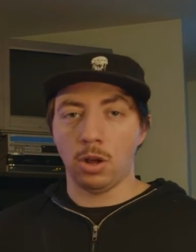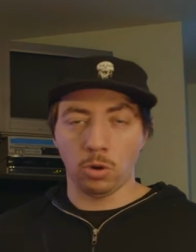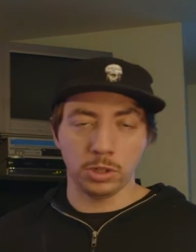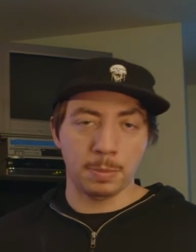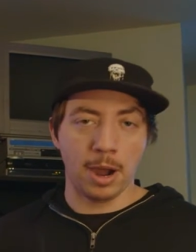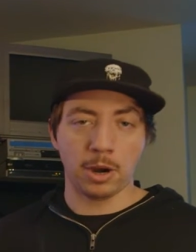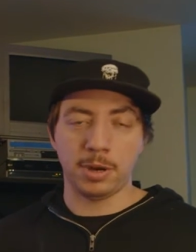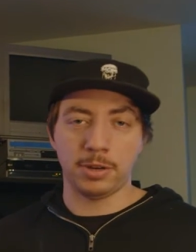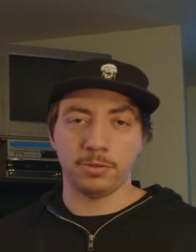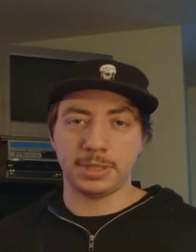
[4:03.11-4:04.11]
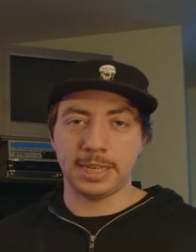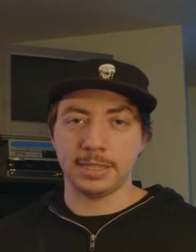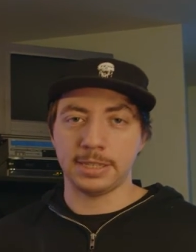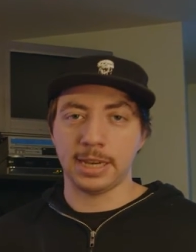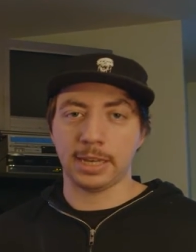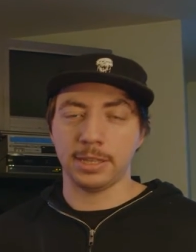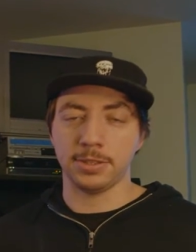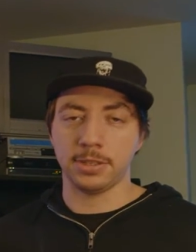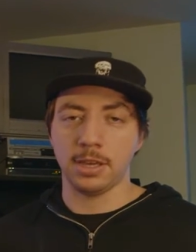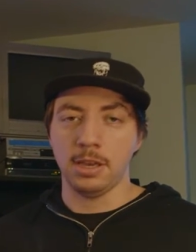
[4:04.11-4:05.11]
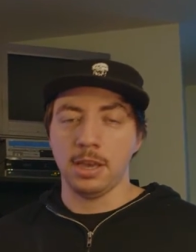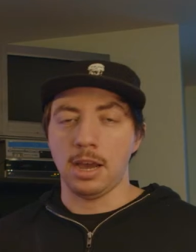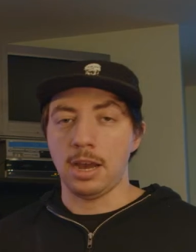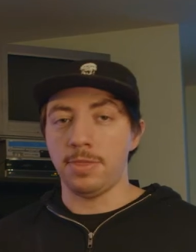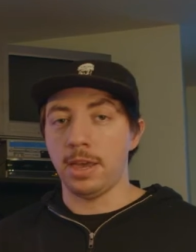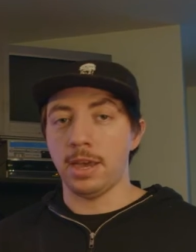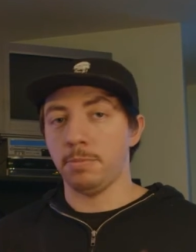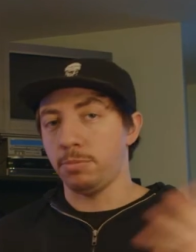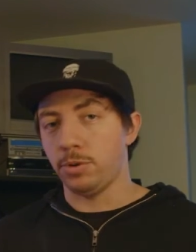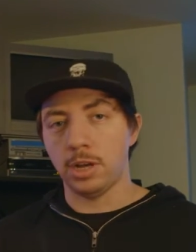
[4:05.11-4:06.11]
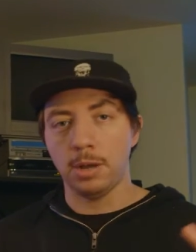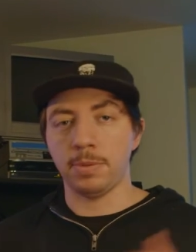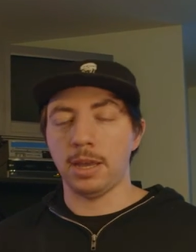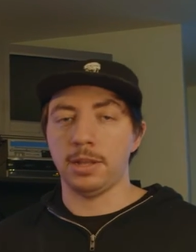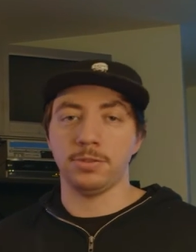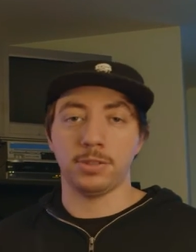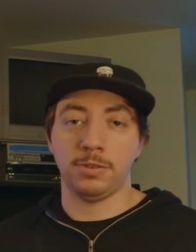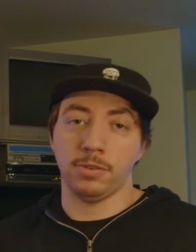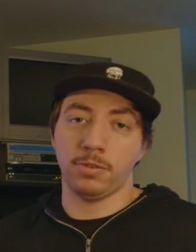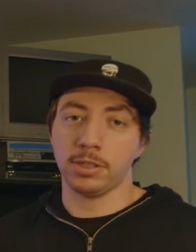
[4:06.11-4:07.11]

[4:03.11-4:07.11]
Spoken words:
Hold the power button for 10 seconds and then boot up and see if it